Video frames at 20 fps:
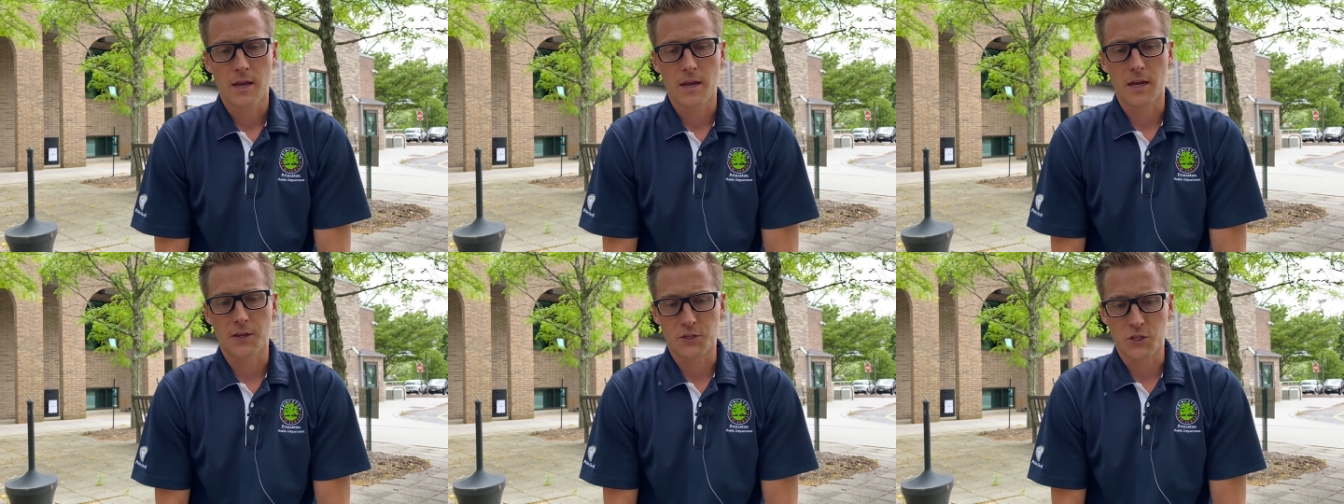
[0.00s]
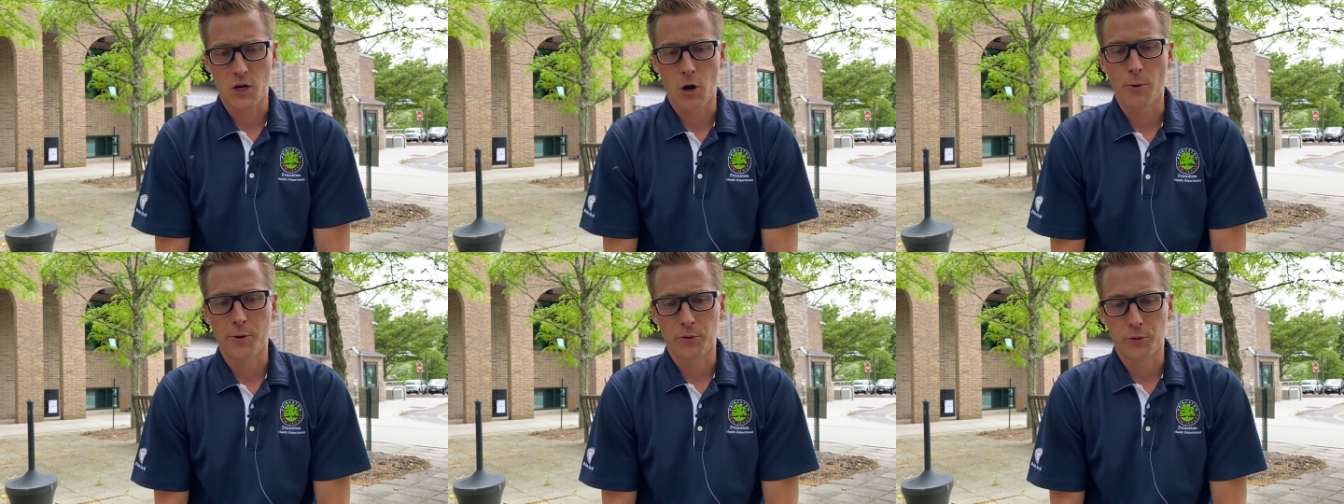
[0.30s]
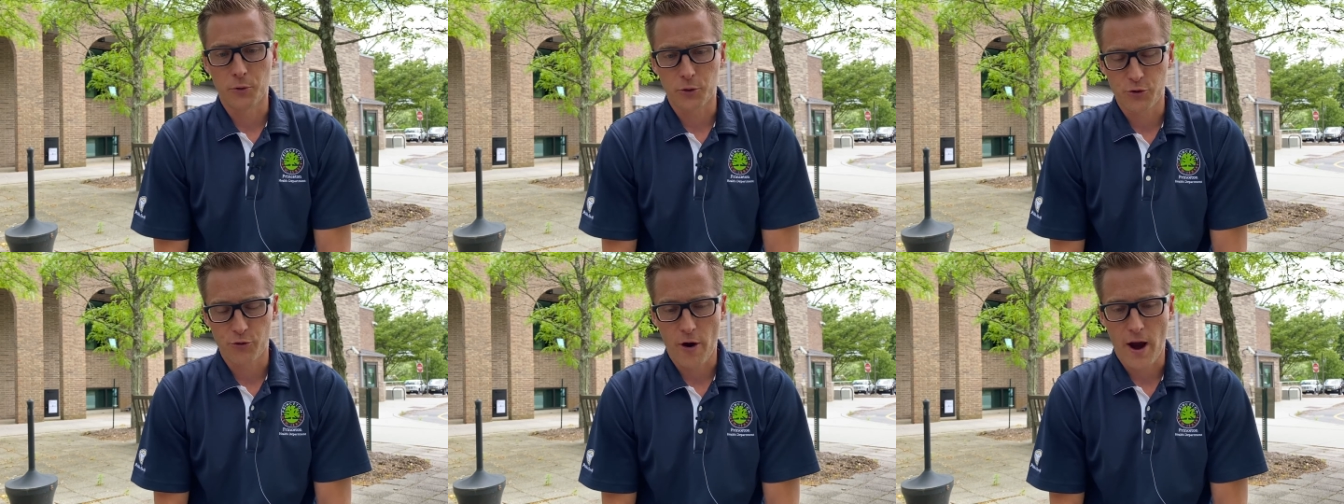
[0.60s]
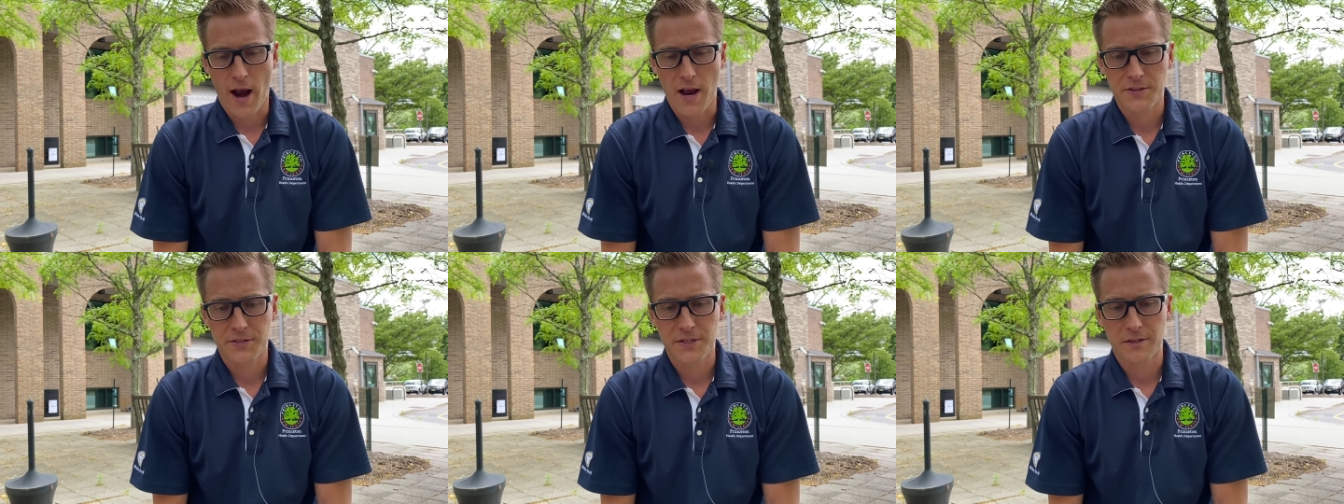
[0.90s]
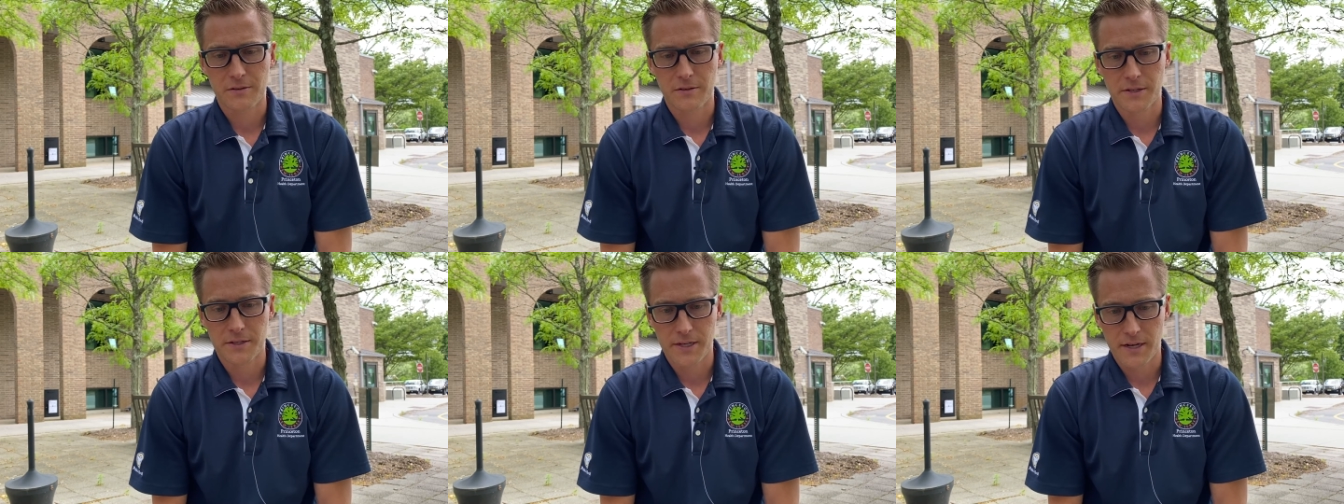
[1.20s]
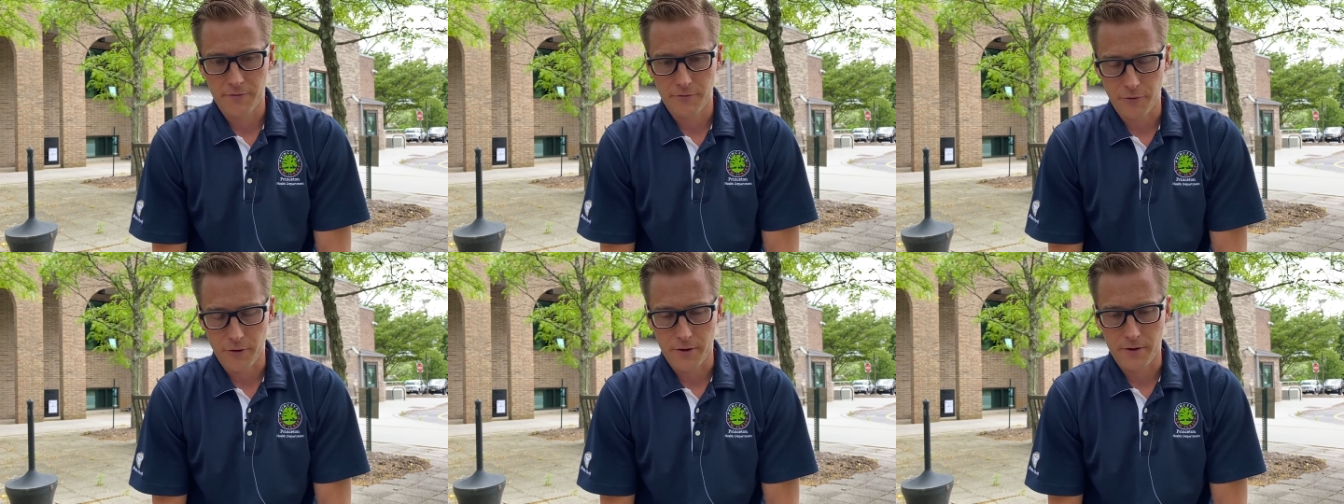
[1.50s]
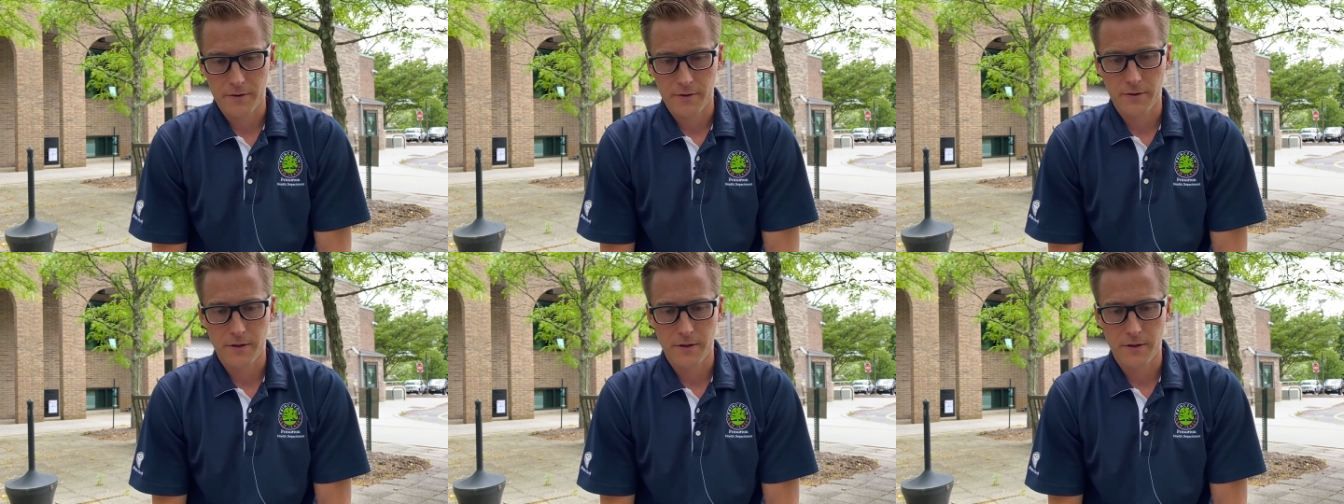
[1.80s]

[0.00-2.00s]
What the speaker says: it's going to look drastically different.